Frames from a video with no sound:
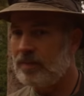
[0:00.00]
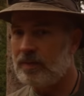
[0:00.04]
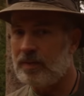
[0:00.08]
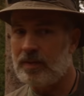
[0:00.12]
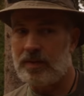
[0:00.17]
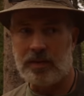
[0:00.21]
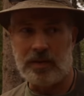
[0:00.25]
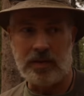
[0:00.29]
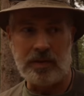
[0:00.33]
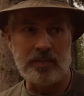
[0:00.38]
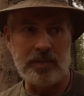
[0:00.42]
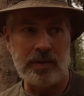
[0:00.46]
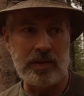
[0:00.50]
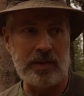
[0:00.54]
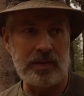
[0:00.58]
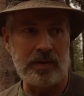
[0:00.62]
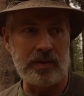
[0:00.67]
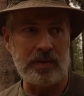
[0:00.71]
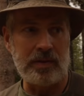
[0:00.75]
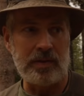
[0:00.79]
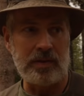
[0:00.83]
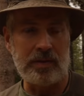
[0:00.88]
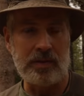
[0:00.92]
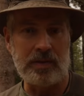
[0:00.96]
So I might
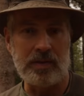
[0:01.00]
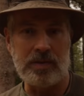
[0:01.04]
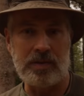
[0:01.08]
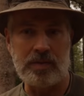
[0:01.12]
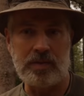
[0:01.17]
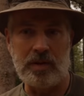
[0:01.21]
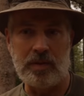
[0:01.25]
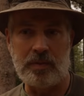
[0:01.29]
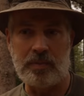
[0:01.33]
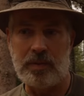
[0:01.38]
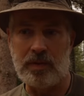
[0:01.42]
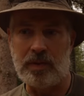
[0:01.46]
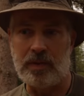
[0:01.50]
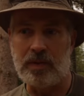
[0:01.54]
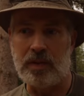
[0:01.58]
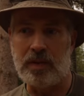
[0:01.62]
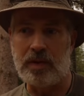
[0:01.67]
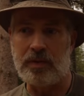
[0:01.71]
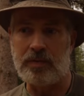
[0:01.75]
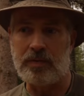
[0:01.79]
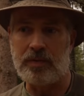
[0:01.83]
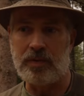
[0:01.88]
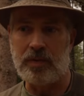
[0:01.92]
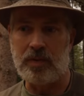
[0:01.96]
just jump on
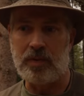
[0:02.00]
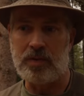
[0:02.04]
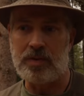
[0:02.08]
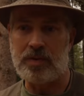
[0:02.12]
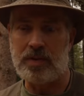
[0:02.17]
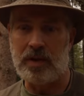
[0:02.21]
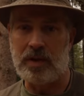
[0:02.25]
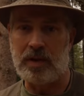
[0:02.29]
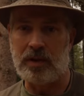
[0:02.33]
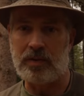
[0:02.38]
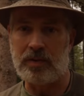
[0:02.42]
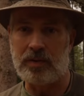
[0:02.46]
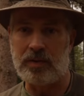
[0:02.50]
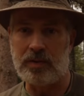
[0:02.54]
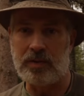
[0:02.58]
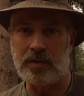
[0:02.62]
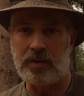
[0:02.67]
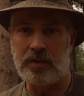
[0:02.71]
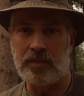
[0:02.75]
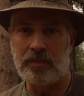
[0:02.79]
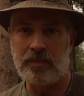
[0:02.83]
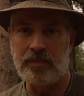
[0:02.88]
that first, actually.